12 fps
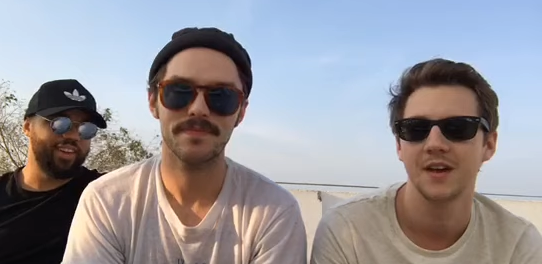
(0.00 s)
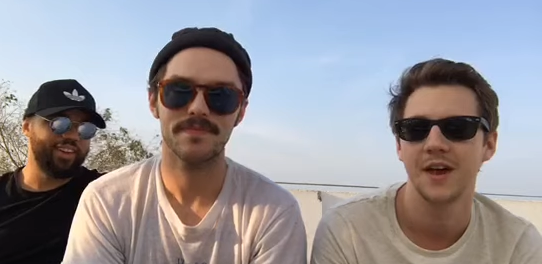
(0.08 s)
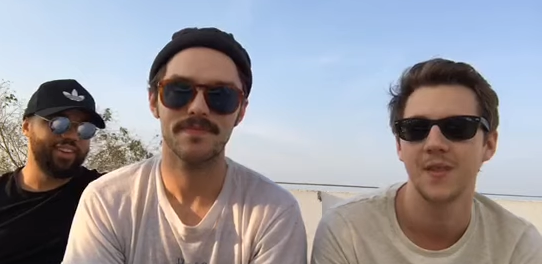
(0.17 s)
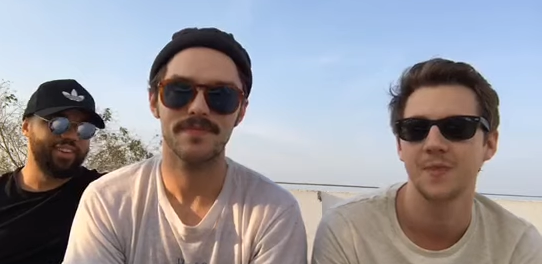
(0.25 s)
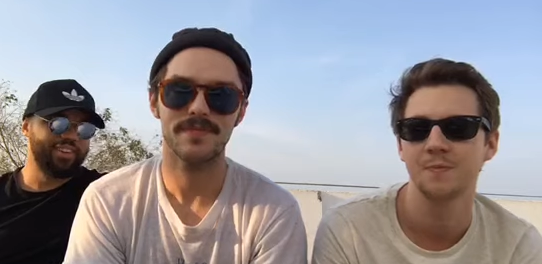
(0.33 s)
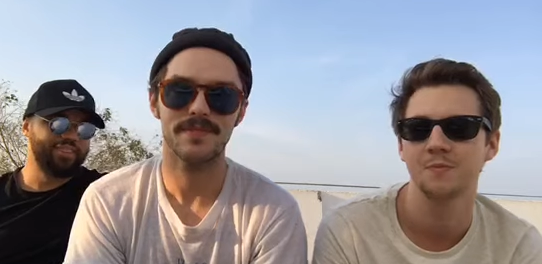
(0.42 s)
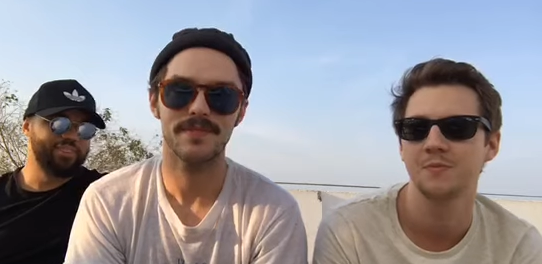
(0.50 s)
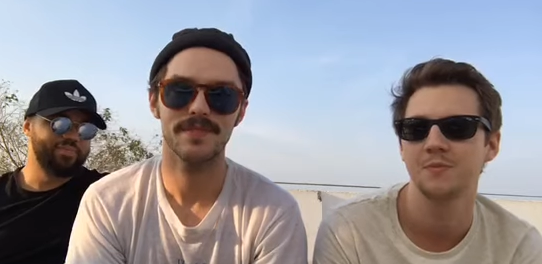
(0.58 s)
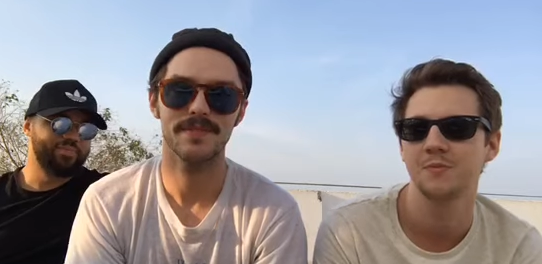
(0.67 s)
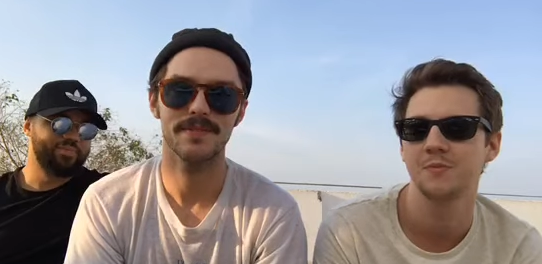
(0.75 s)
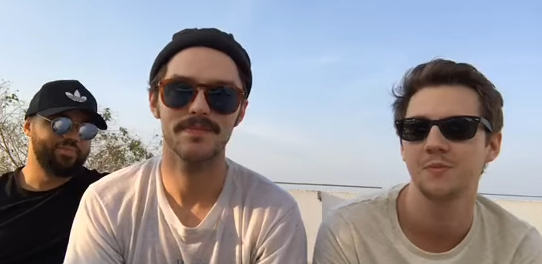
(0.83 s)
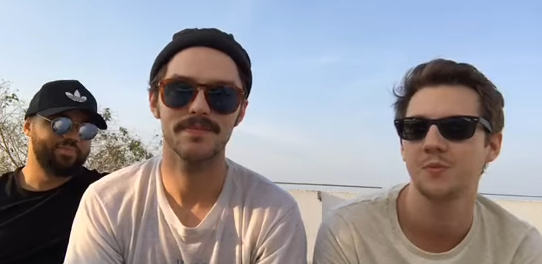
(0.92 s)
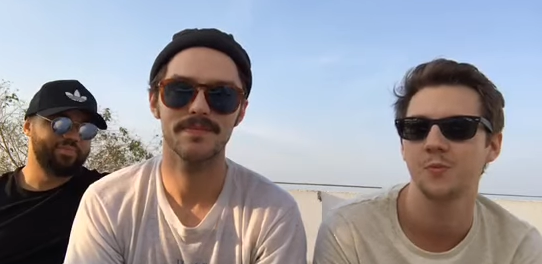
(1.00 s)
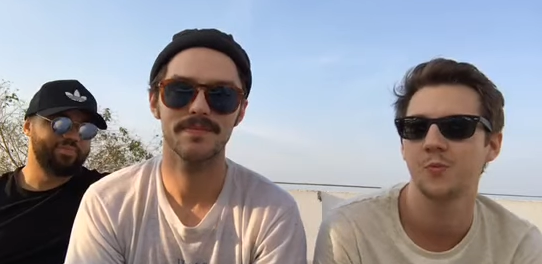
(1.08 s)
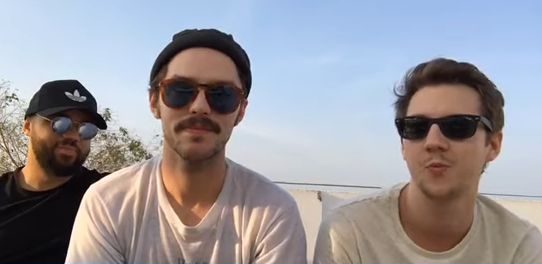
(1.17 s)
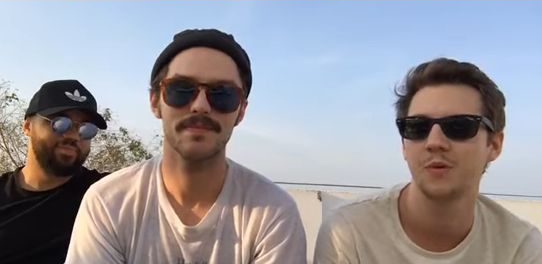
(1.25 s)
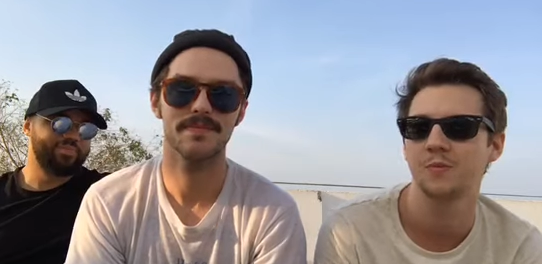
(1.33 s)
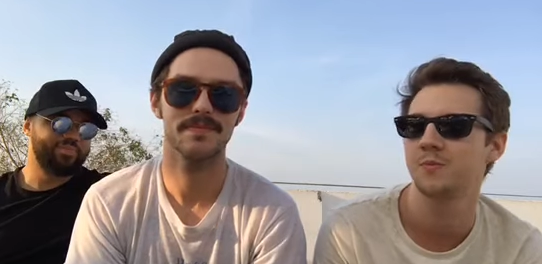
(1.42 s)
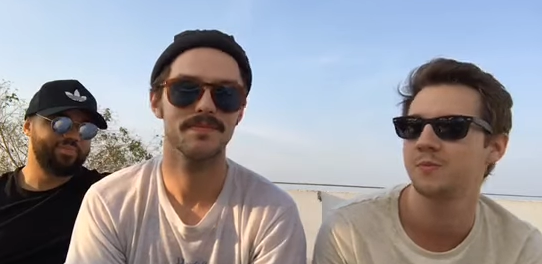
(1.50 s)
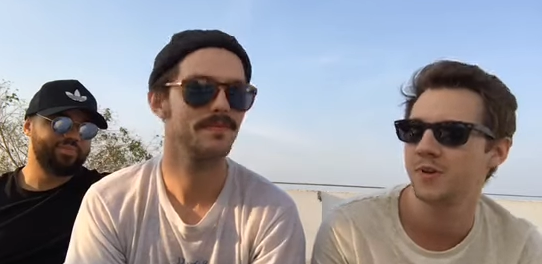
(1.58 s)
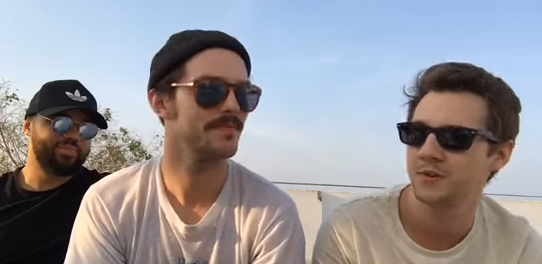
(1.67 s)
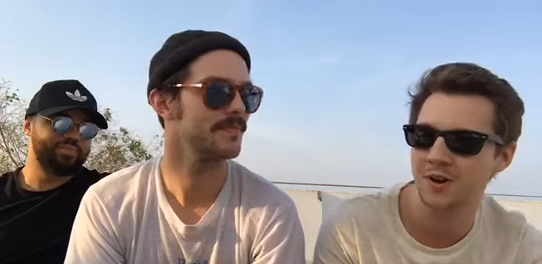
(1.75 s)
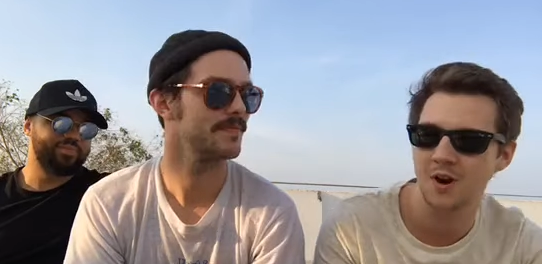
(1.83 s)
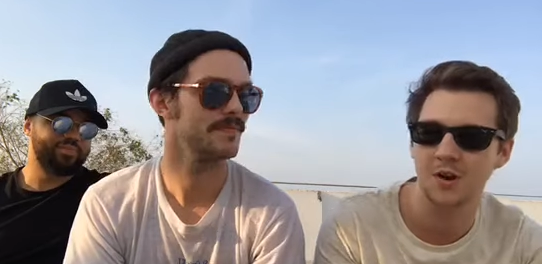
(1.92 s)
Speaker 1: and we
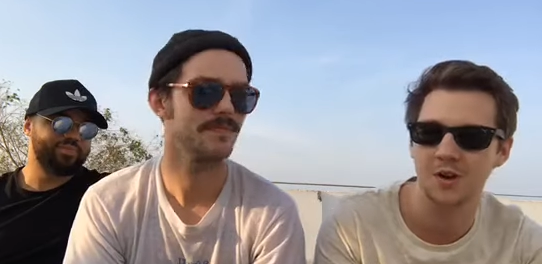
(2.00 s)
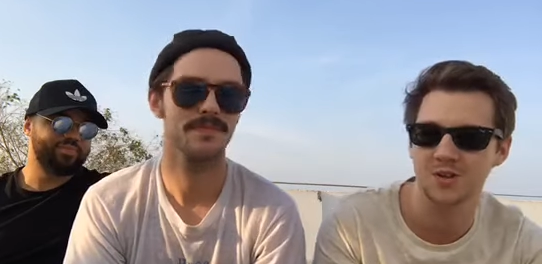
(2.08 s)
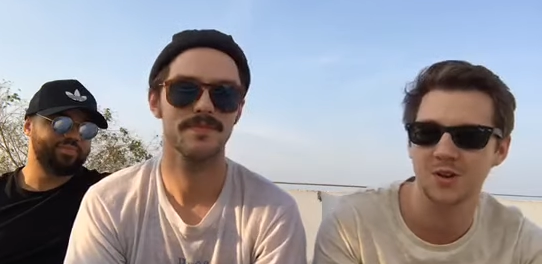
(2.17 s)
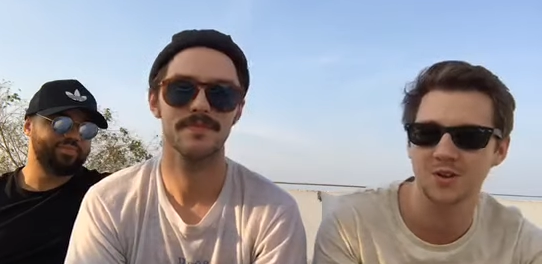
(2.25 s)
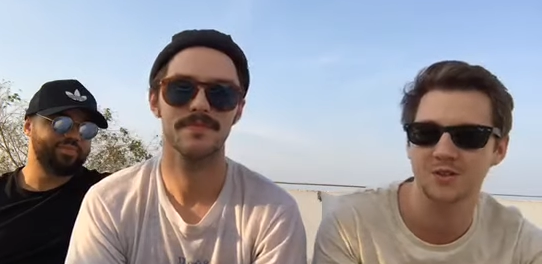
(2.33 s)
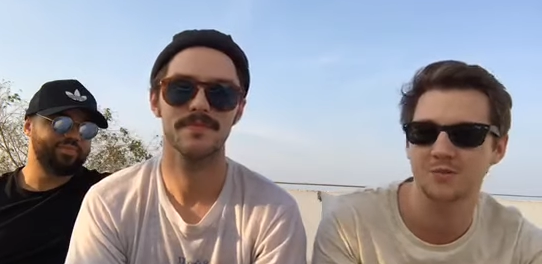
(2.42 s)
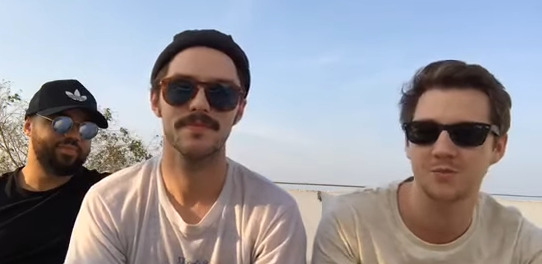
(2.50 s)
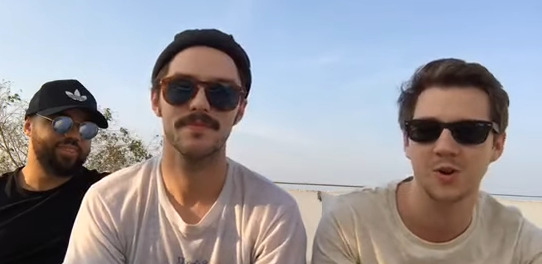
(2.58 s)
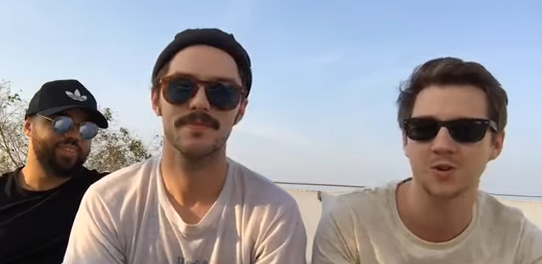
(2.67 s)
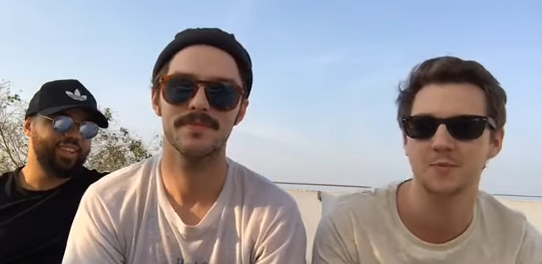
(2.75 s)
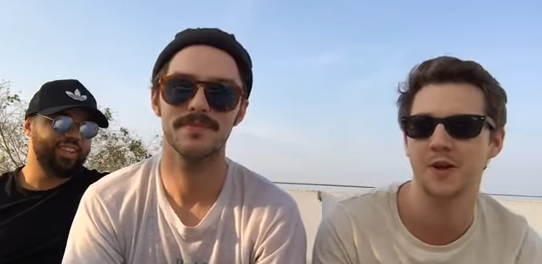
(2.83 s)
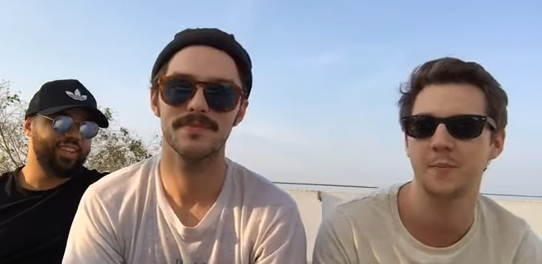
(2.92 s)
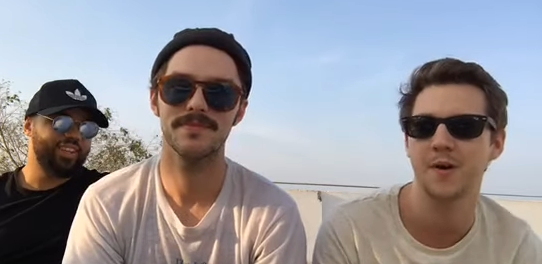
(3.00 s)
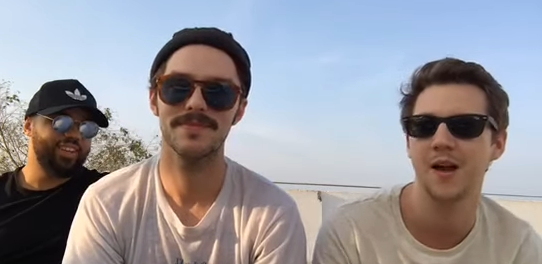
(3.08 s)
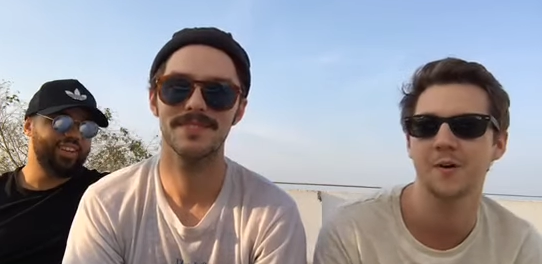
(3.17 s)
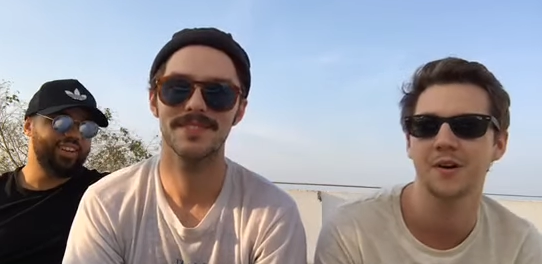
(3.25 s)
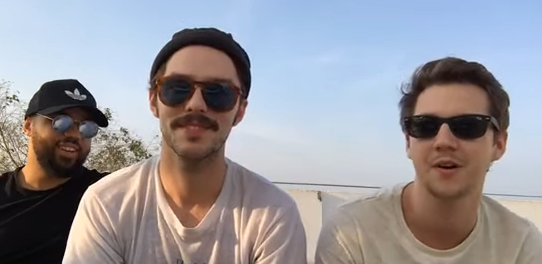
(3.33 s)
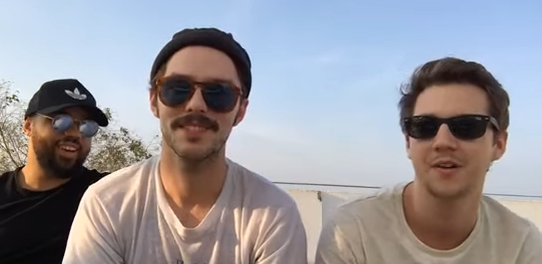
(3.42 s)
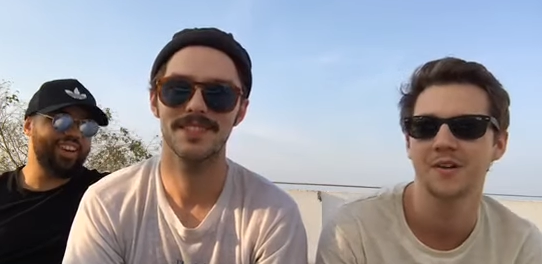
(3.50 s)
Carlos lost lost a bit of power,